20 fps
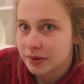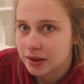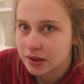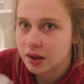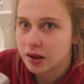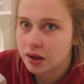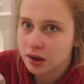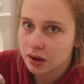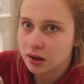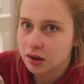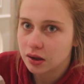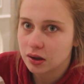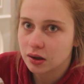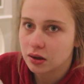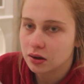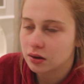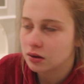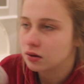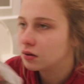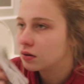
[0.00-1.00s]
I mean,
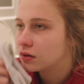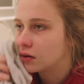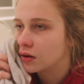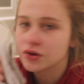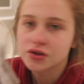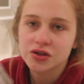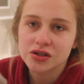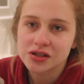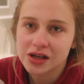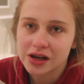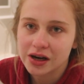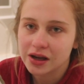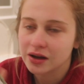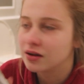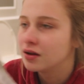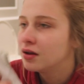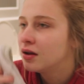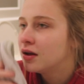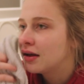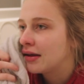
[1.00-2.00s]
like, no, just
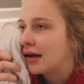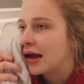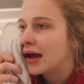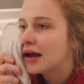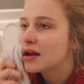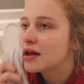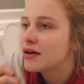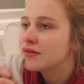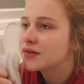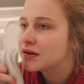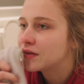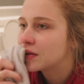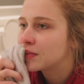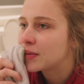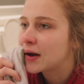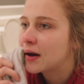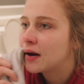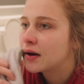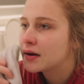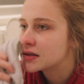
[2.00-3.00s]
kidding. I love giving
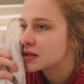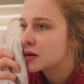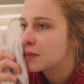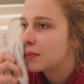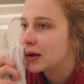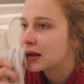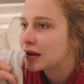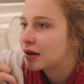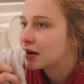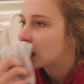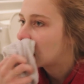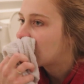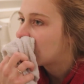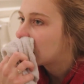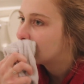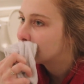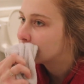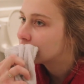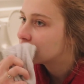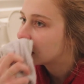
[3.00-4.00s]
my honest opinion, and
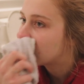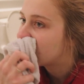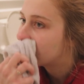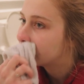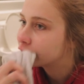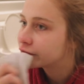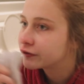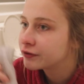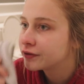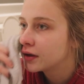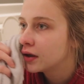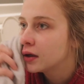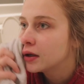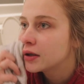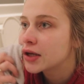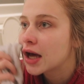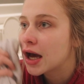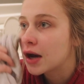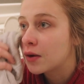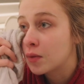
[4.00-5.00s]
even if
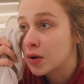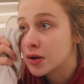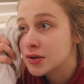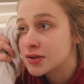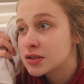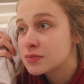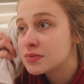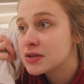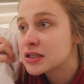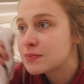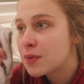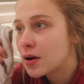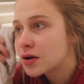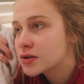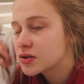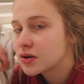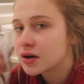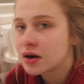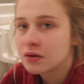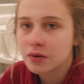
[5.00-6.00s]
I was to be
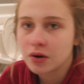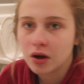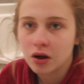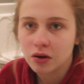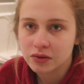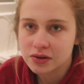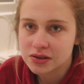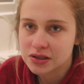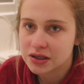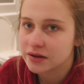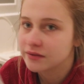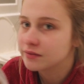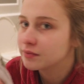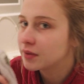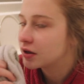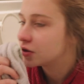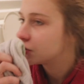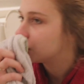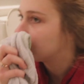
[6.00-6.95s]
sponsored, I would always give my